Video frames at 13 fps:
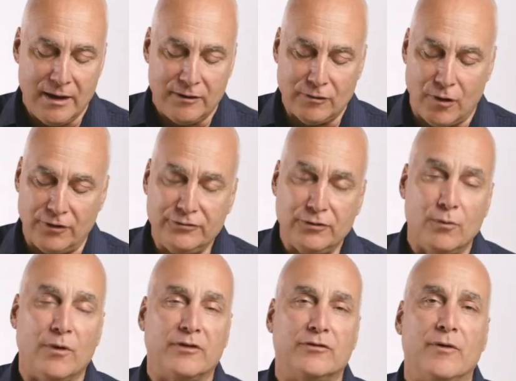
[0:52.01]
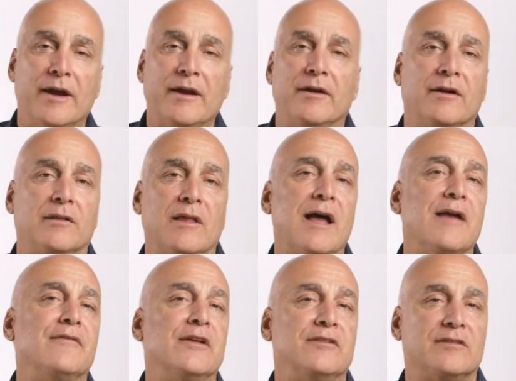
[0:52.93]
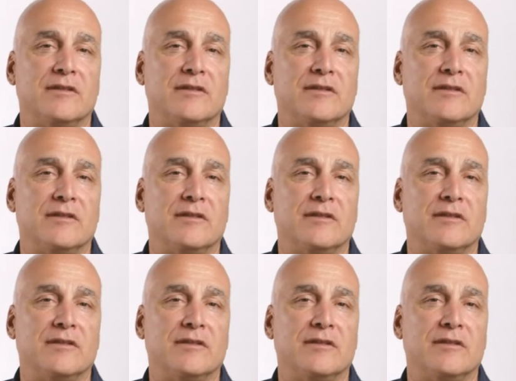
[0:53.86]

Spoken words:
It also works great on a live edge